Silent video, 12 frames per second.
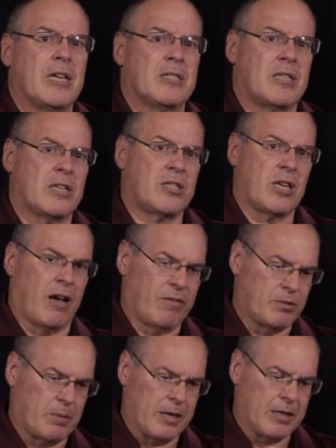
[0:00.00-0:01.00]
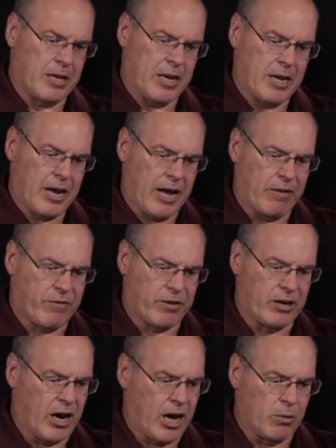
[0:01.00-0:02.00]
is, the soft spot that he had for
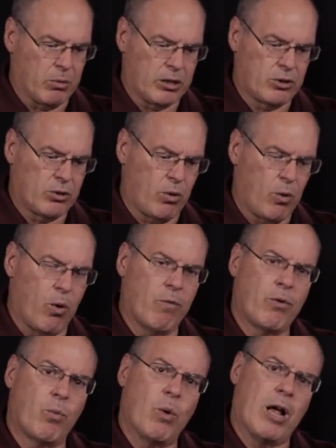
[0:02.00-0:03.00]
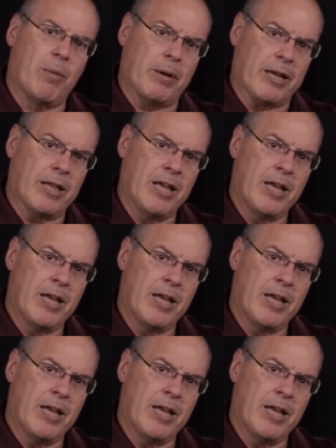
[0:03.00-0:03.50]
God was so overwhelming